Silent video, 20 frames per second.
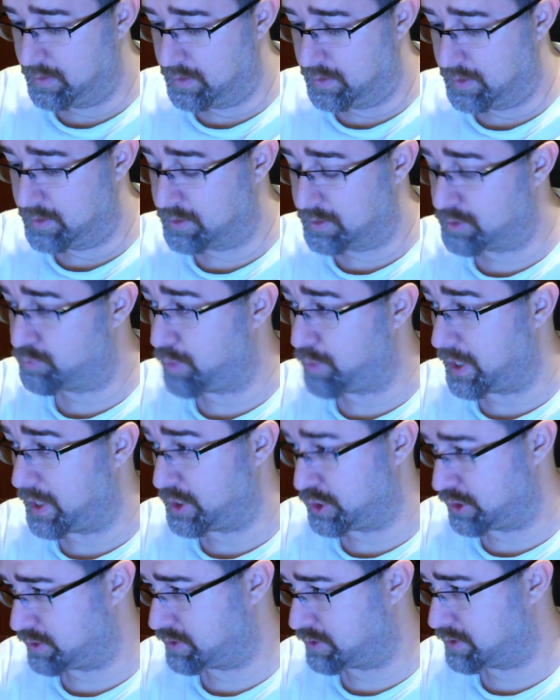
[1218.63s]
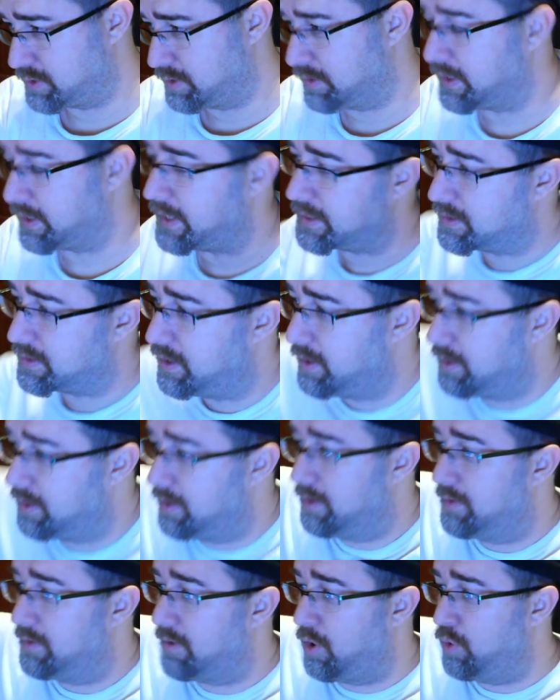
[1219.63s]
spacious, like
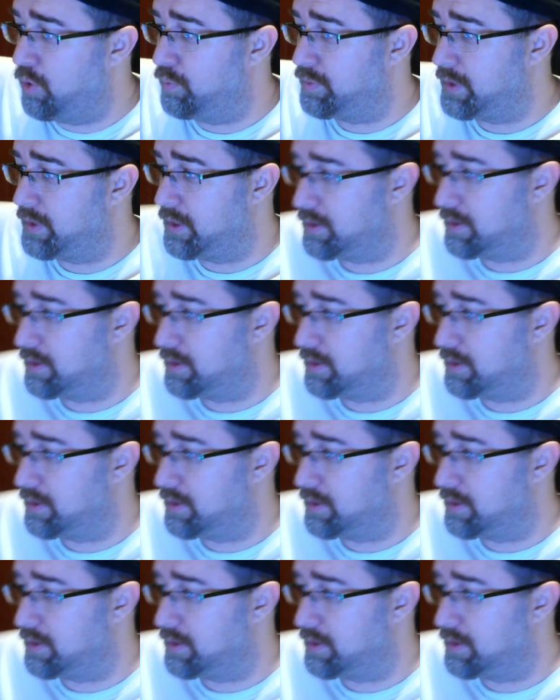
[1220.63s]
home theater